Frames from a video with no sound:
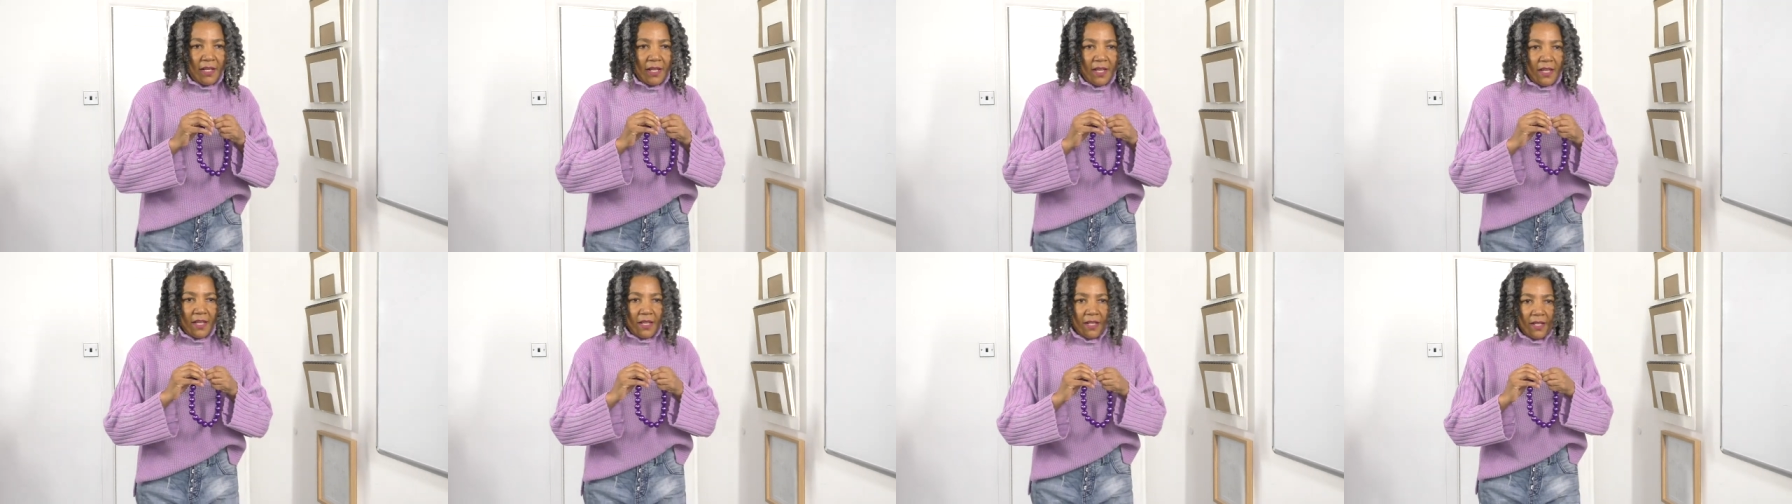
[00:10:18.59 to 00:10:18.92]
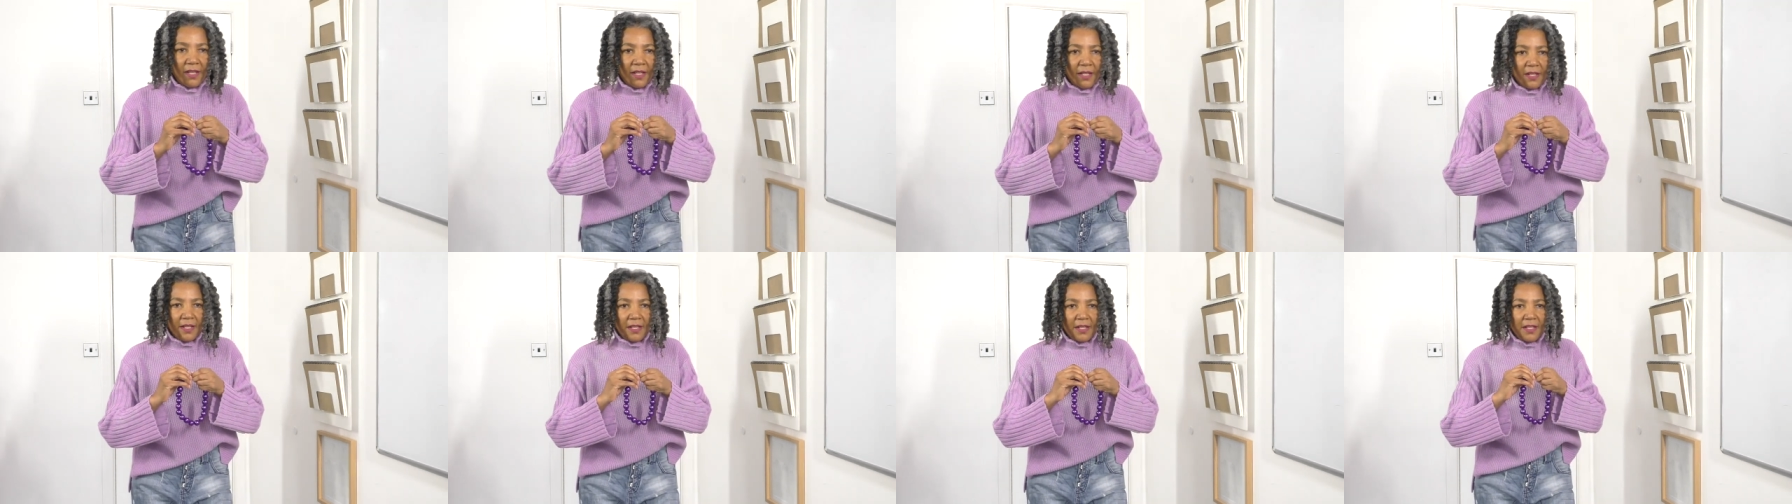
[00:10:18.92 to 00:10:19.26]

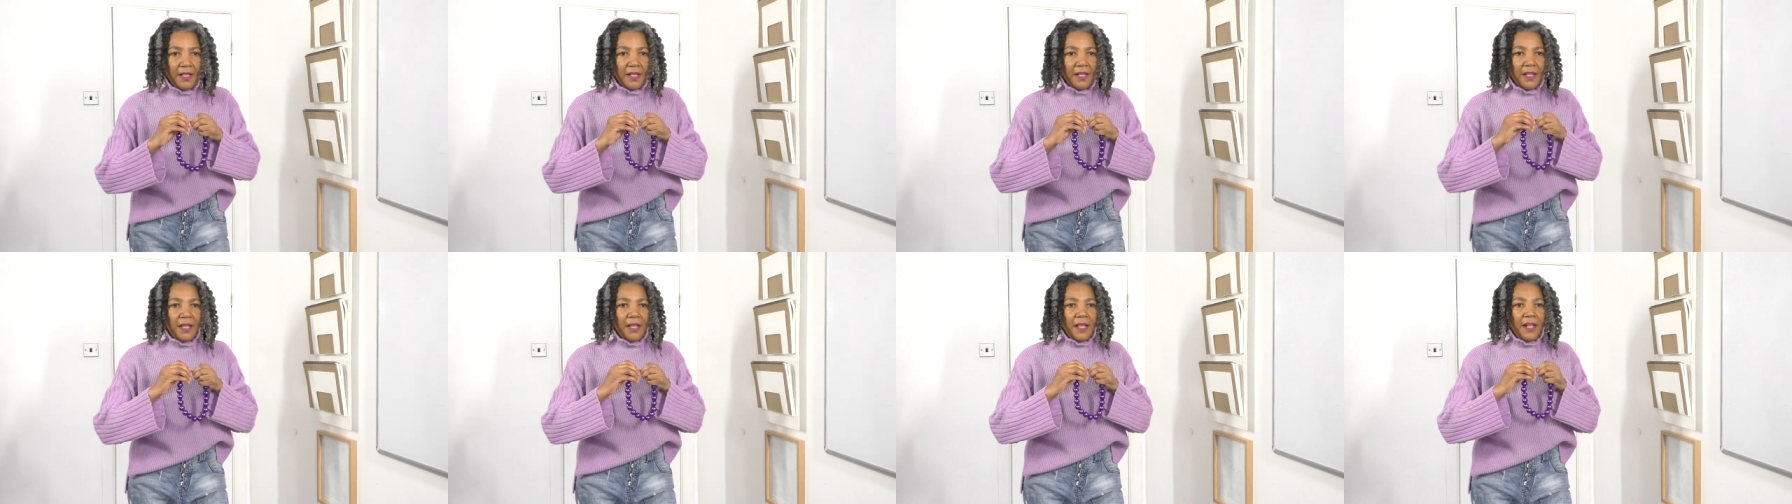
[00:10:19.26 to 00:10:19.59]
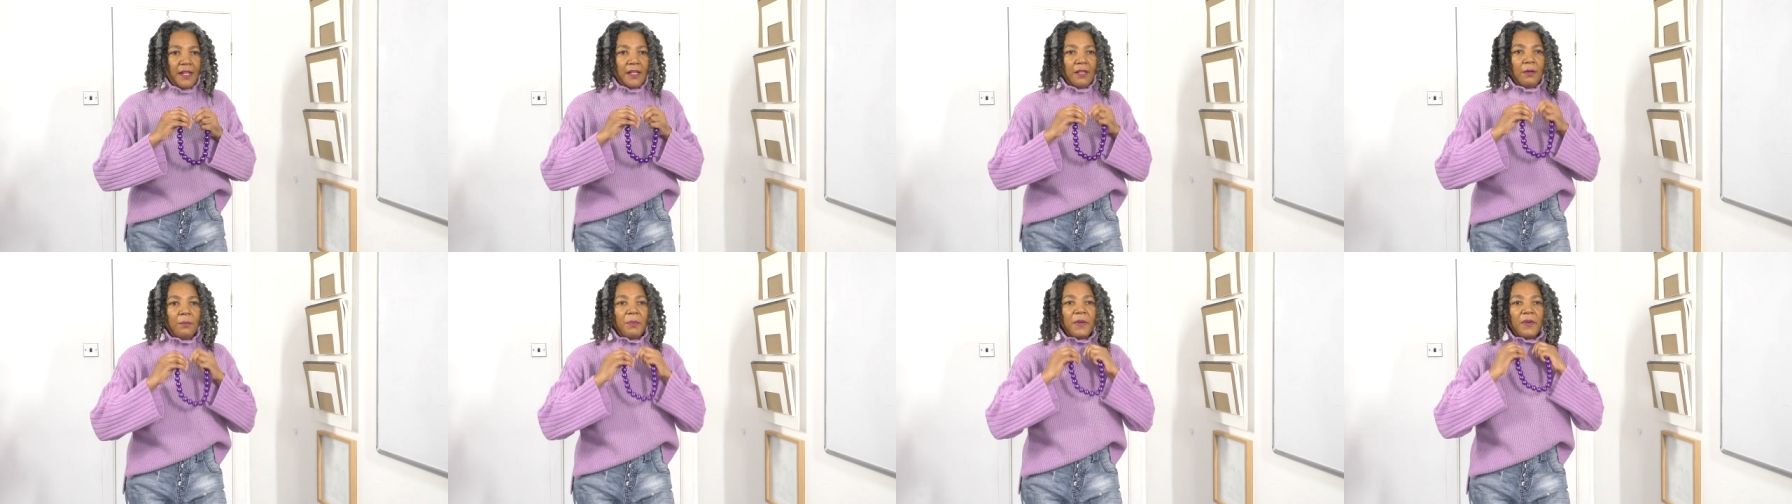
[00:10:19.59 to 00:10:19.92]

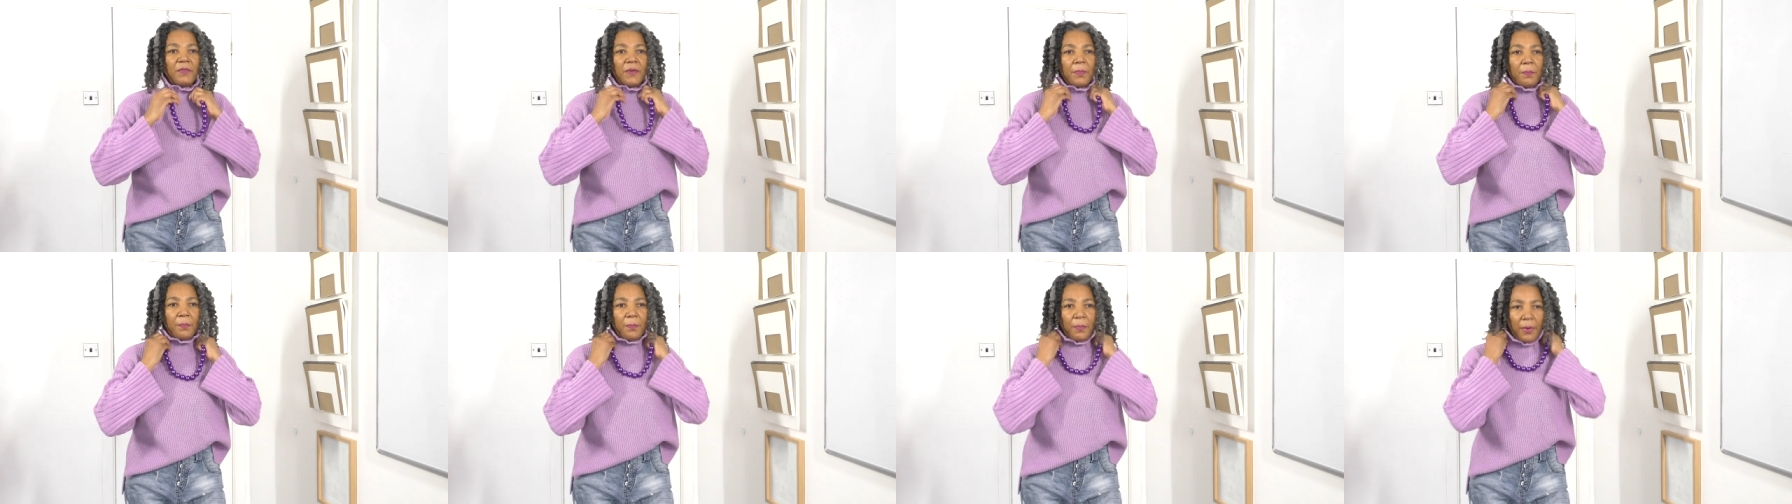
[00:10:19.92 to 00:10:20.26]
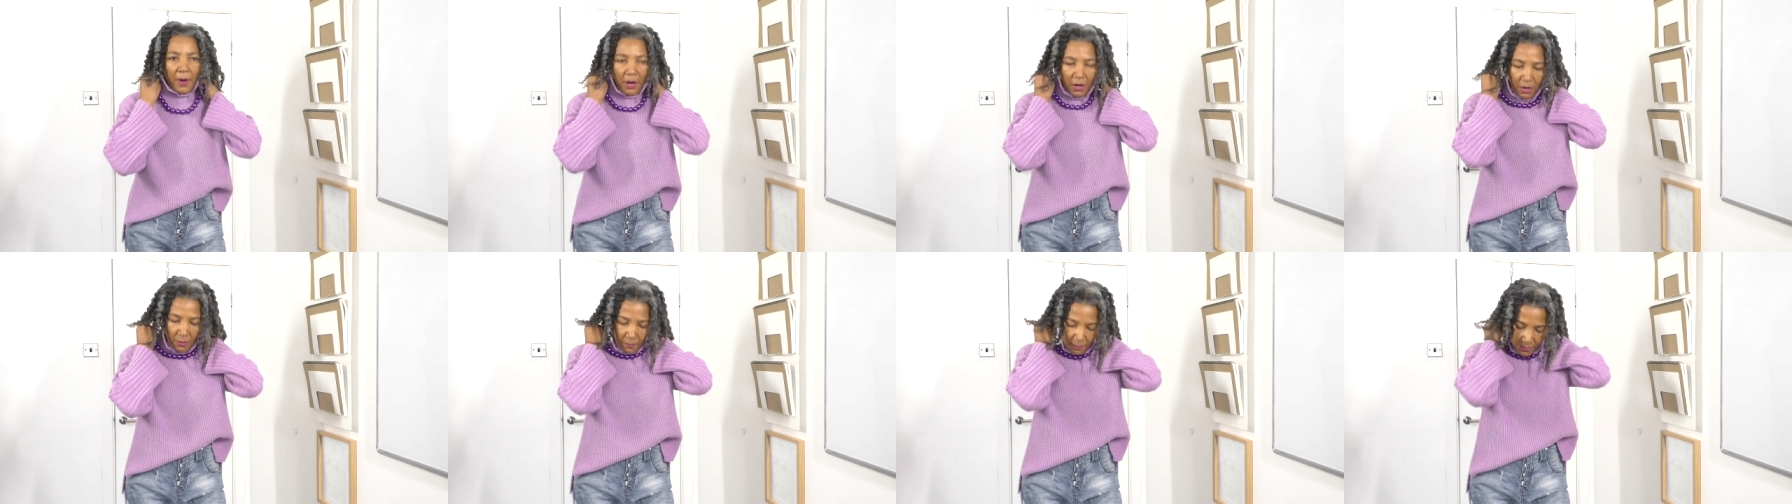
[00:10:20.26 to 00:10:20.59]
a little bit of a
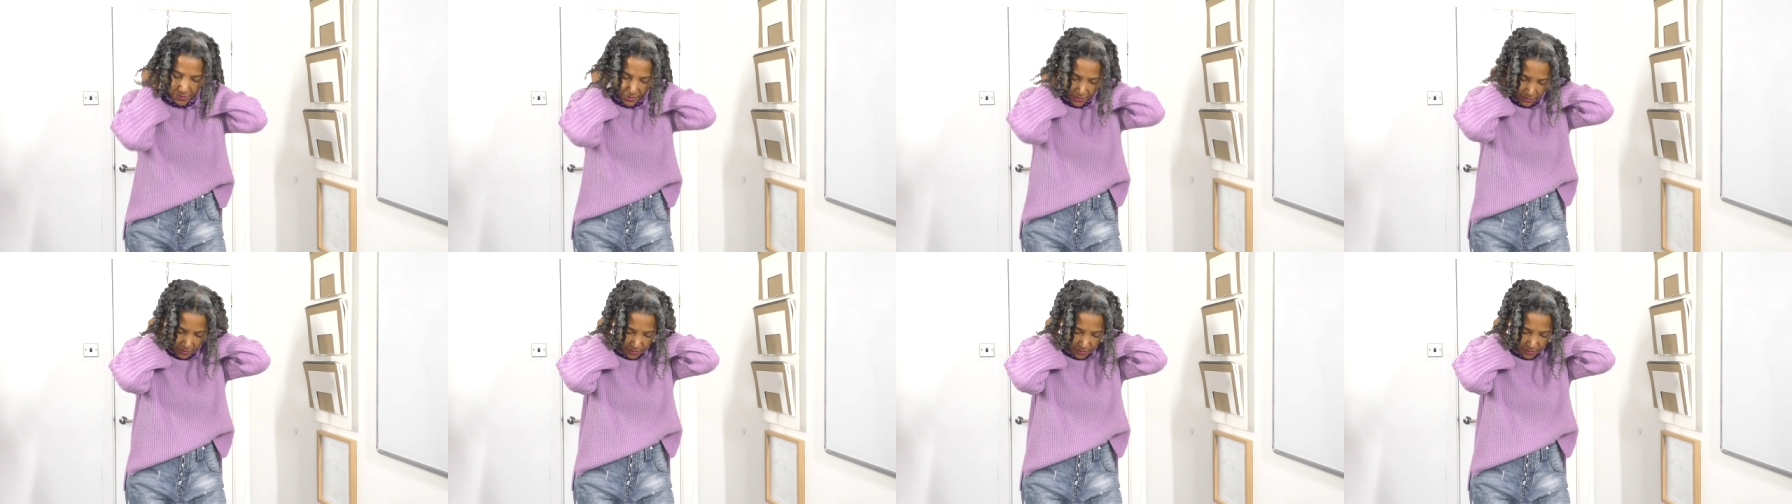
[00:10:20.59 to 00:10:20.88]
pop